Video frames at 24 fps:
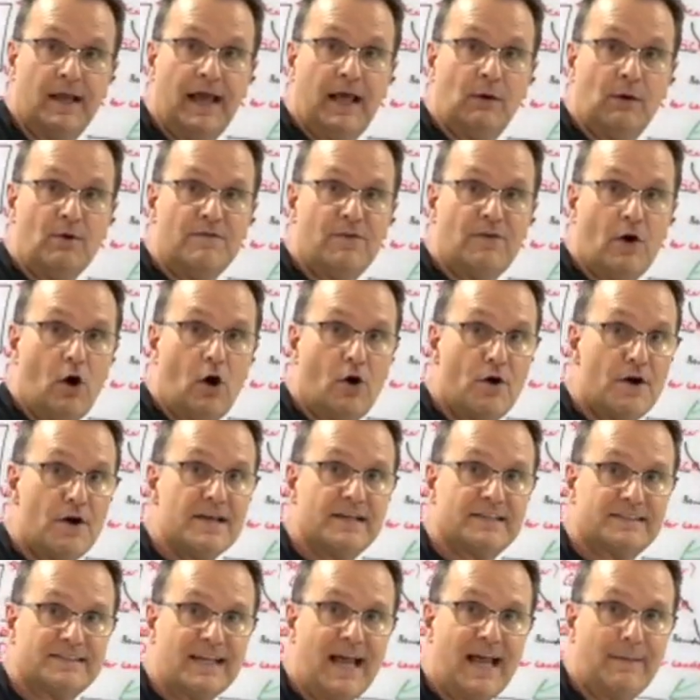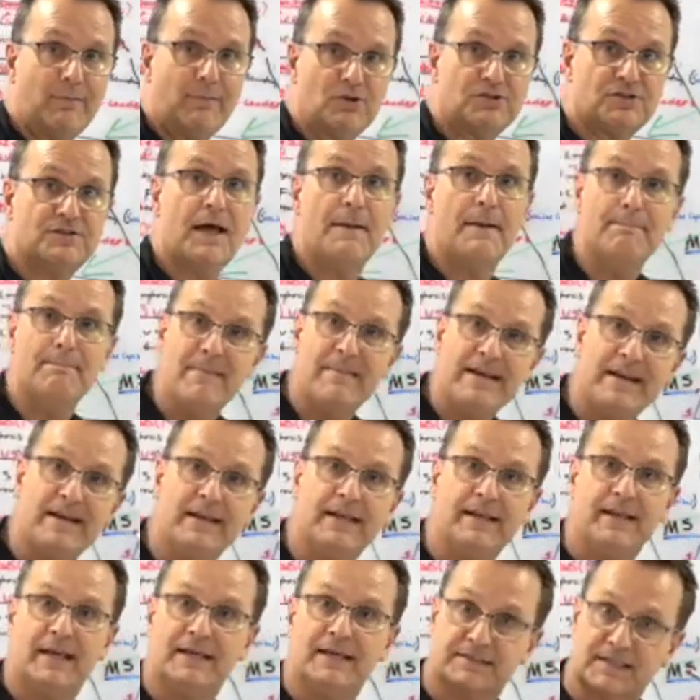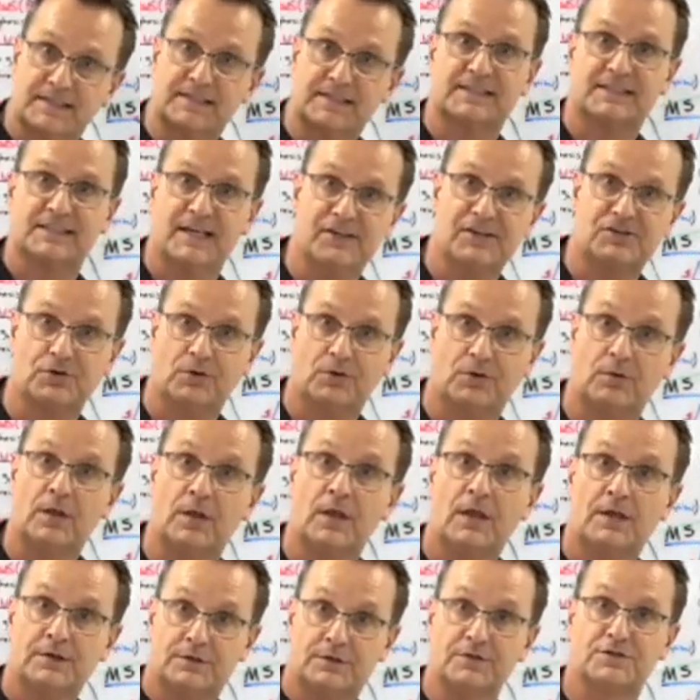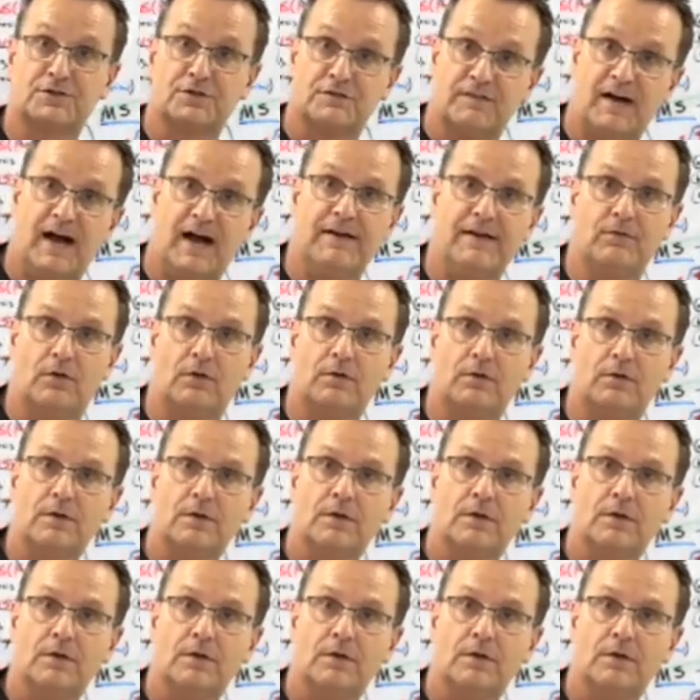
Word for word: And we've already established that meaning is essential to survival.